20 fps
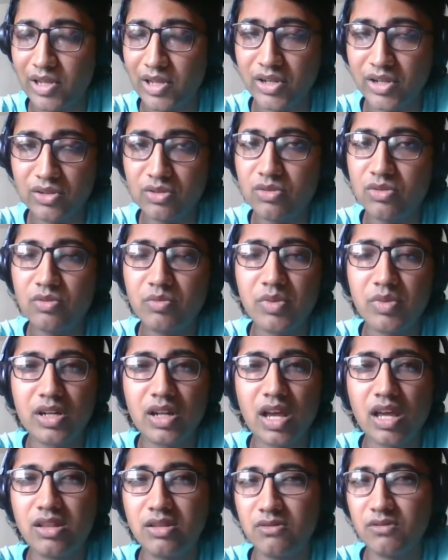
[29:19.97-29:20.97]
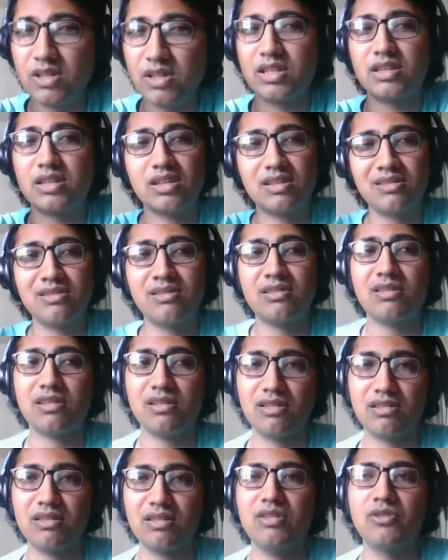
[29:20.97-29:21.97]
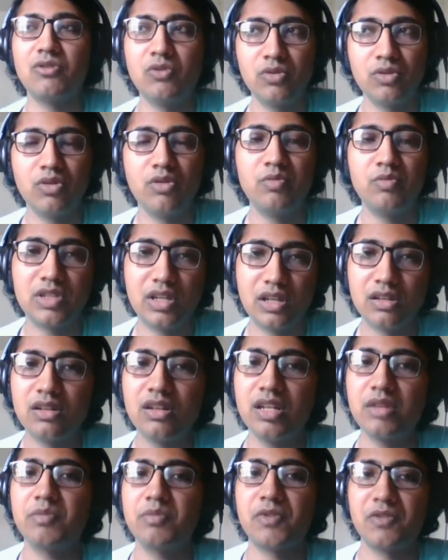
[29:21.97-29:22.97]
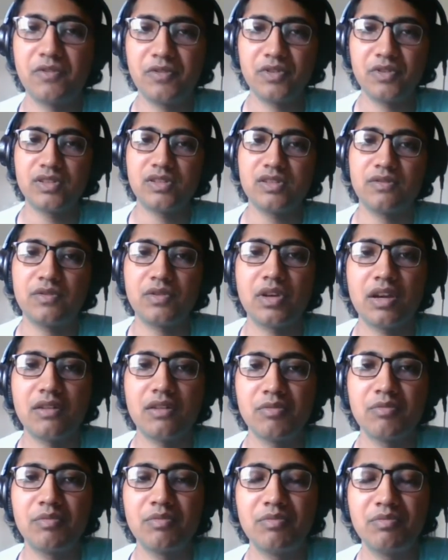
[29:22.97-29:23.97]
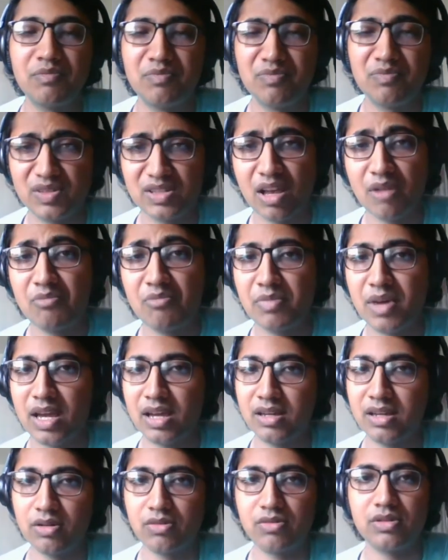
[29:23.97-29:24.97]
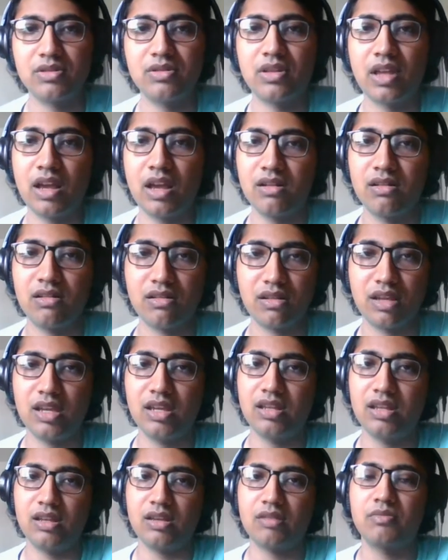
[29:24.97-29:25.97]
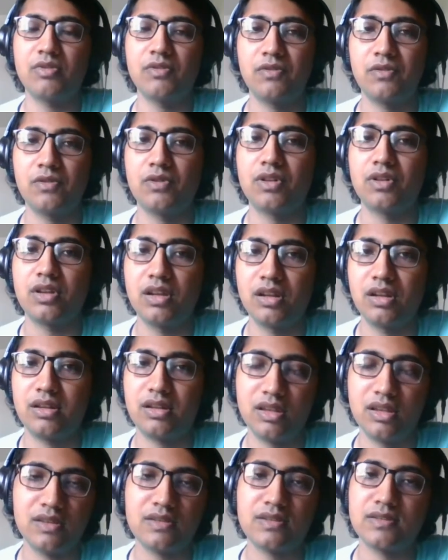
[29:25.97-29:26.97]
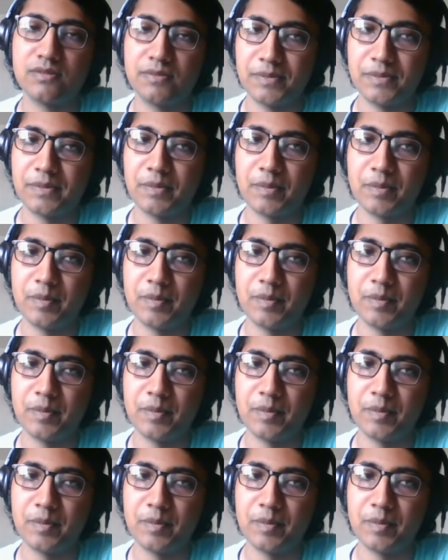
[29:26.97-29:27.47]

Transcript: well and good. But otherwise, I think Europe generally prefers if you have some background in that area beforehand. Yes.